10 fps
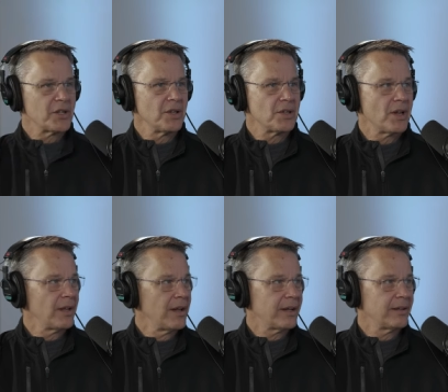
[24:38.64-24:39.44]
questions that
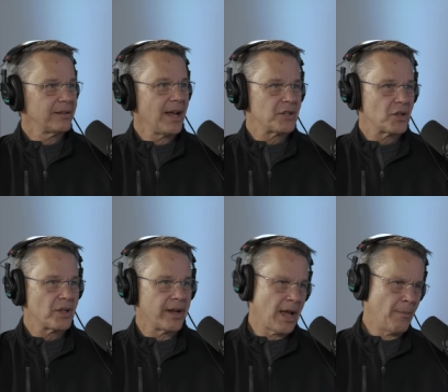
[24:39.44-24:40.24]
say like not
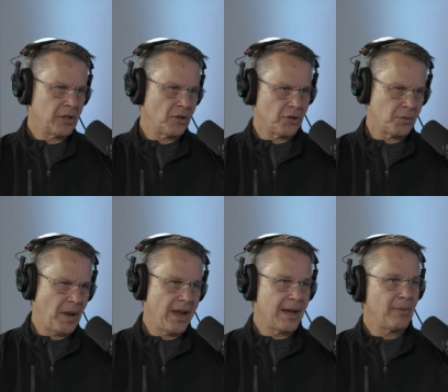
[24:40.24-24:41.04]
just like how much does this
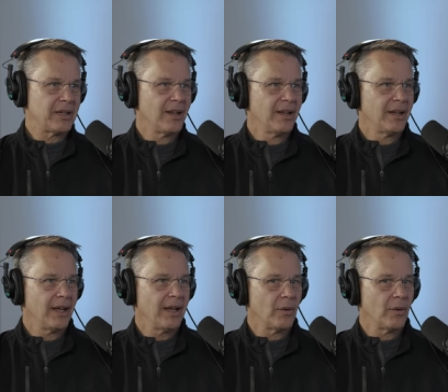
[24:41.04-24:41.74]
pay, but no,